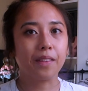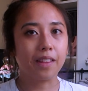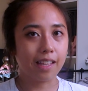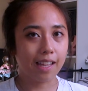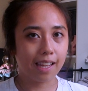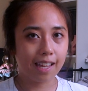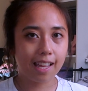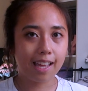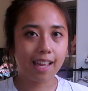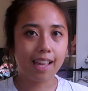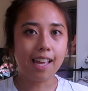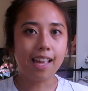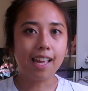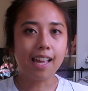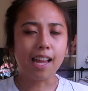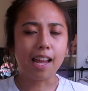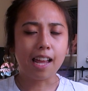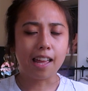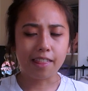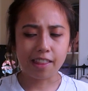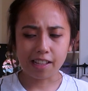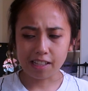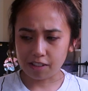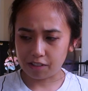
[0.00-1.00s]

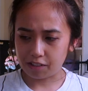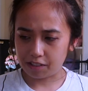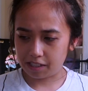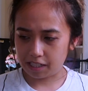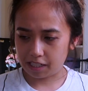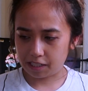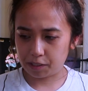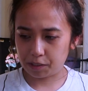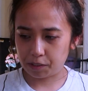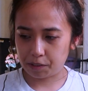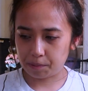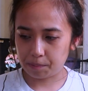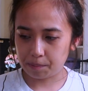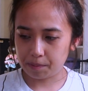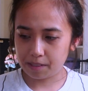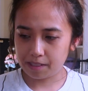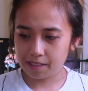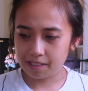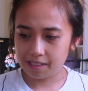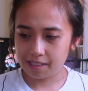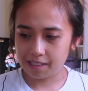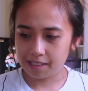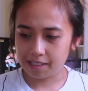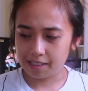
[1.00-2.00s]
I think there's six rooms.
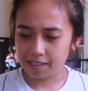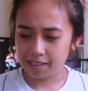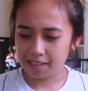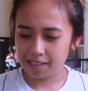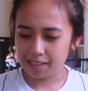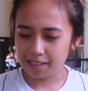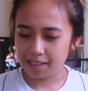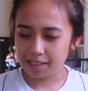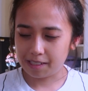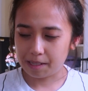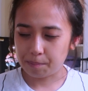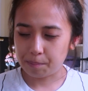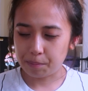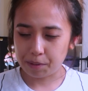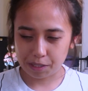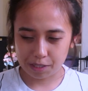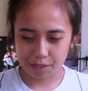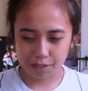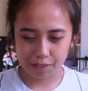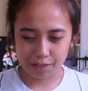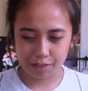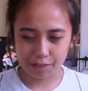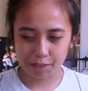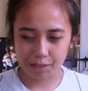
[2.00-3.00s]
Pretty
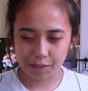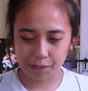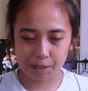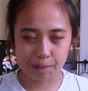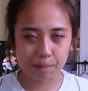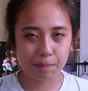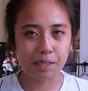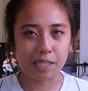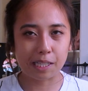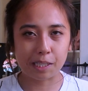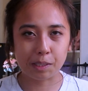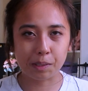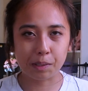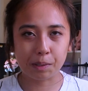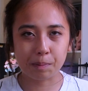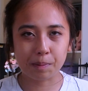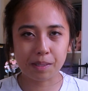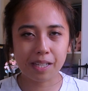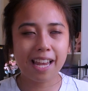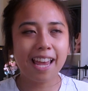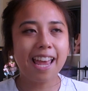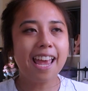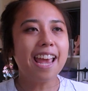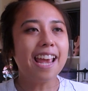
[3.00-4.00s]
sure there's six
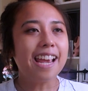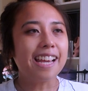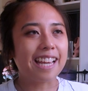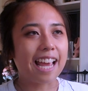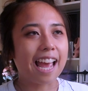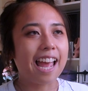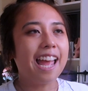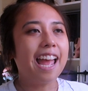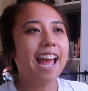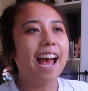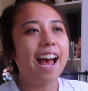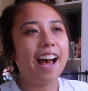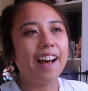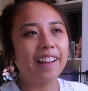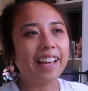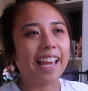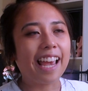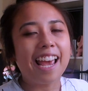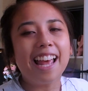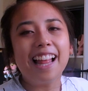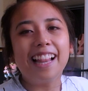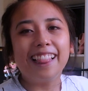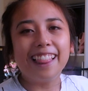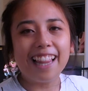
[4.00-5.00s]
rooms. Yeah,
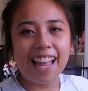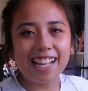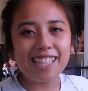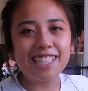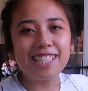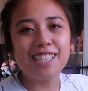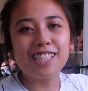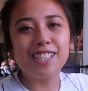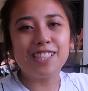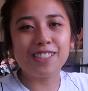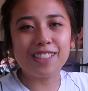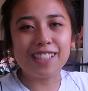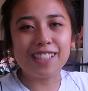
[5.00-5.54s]
okay, let's do